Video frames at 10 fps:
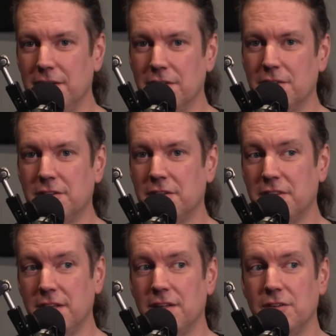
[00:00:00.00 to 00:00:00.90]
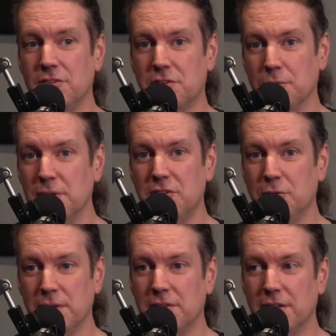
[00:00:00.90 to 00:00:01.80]
the thing is, the week to
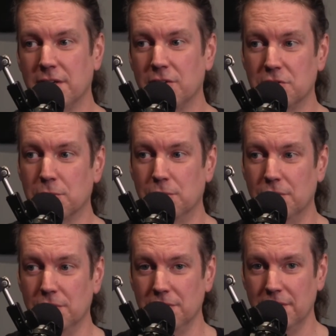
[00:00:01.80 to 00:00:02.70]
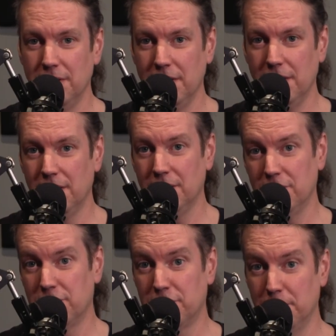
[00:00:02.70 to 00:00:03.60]
week thing is cool.
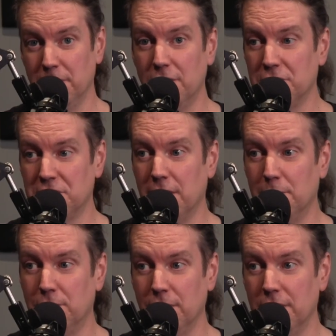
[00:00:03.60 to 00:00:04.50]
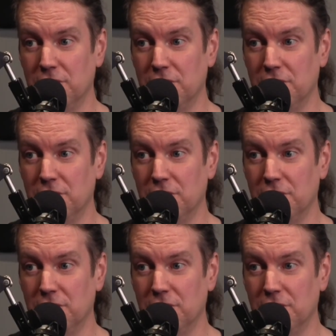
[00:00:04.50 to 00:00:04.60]
And from their standpoint, it's